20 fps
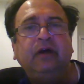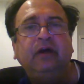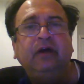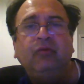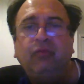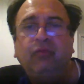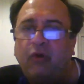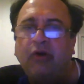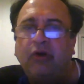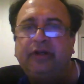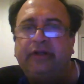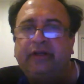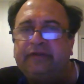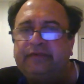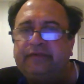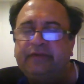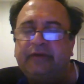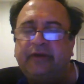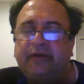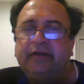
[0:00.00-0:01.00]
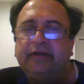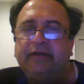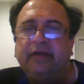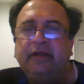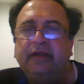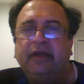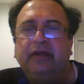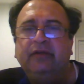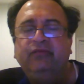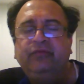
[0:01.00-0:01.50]
voltage, right?
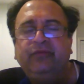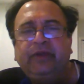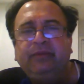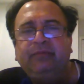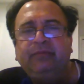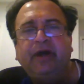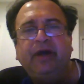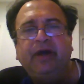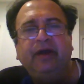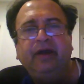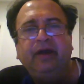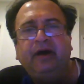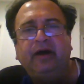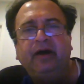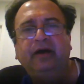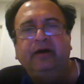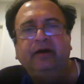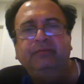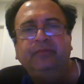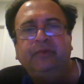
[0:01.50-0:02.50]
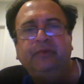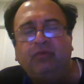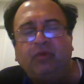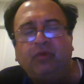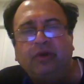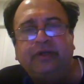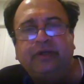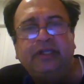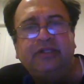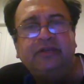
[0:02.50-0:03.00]
V by a
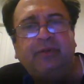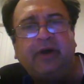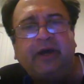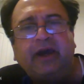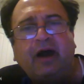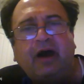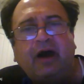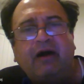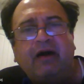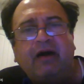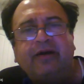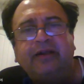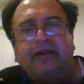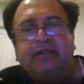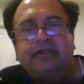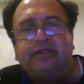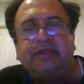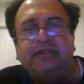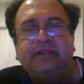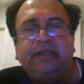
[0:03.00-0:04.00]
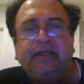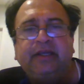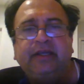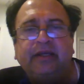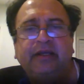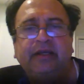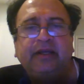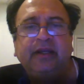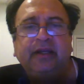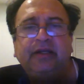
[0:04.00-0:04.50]
voltage by R is the
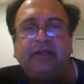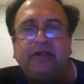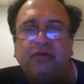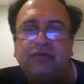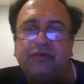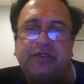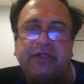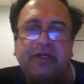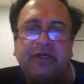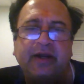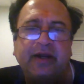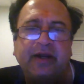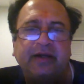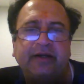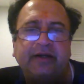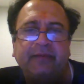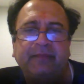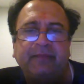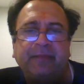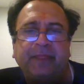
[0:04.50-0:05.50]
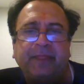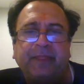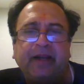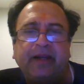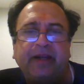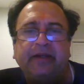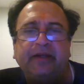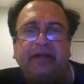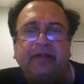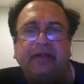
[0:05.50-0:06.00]
induced current,
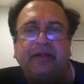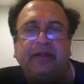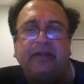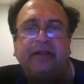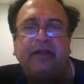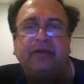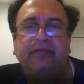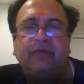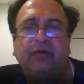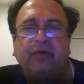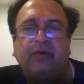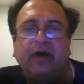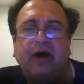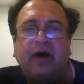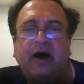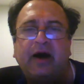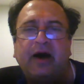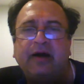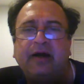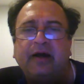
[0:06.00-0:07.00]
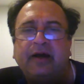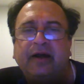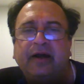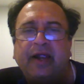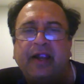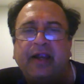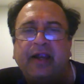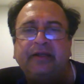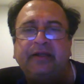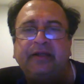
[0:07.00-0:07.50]
right? Therefore,
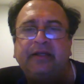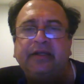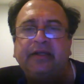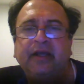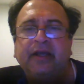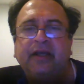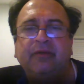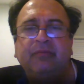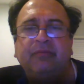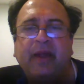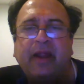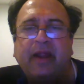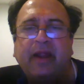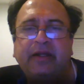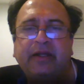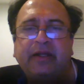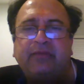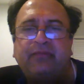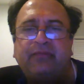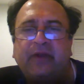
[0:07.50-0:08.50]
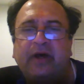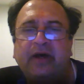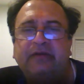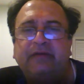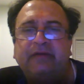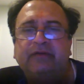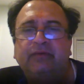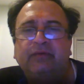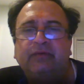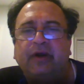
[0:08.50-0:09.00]
and the magnetic flux
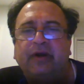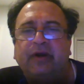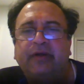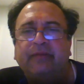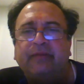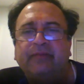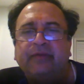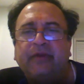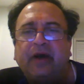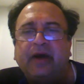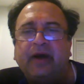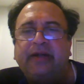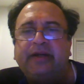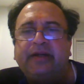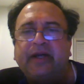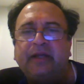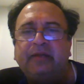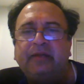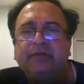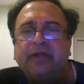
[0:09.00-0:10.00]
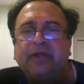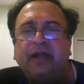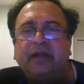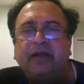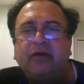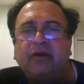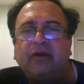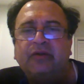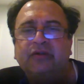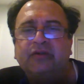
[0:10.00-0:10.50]
is what? I times L
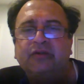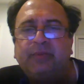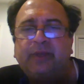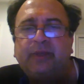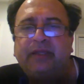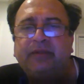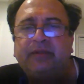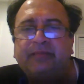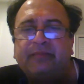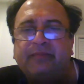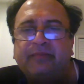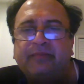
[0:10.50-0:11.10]
cross B,